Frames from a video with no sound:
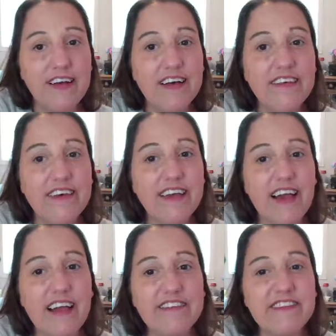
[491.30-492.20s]
Like,
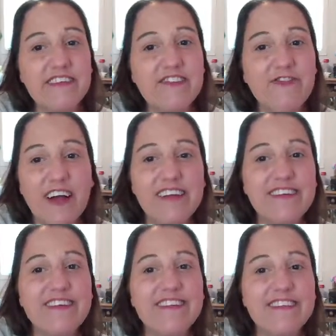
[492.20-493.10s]
I just find
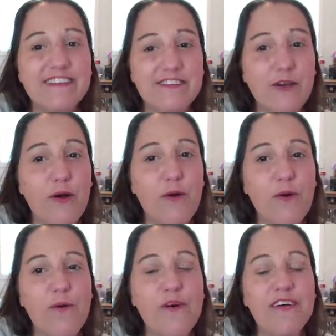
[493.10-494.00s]
it
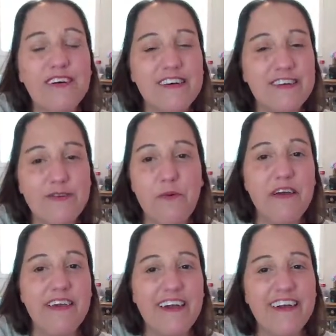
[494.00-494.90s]
so
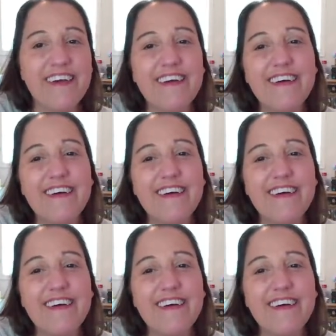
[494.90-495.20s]
annoying.